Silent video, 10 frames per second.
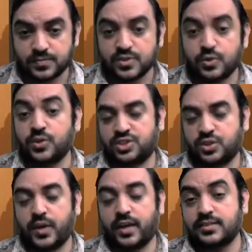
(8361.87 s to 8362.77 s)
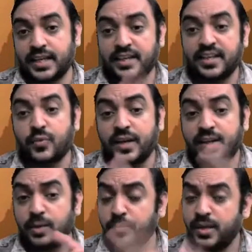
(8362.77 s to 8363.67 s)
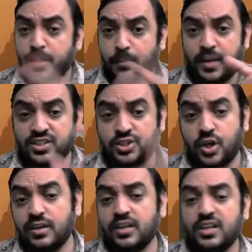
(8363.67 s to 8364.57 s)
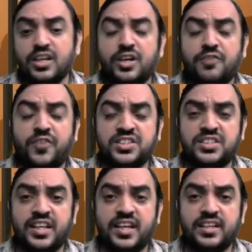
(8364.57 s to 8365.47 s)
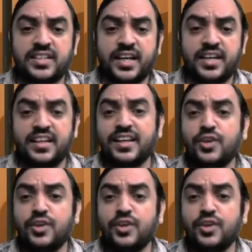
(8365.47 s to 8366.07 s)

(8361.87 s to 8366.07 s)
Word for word: whole square. Second year YTM based on uh, first year and second year.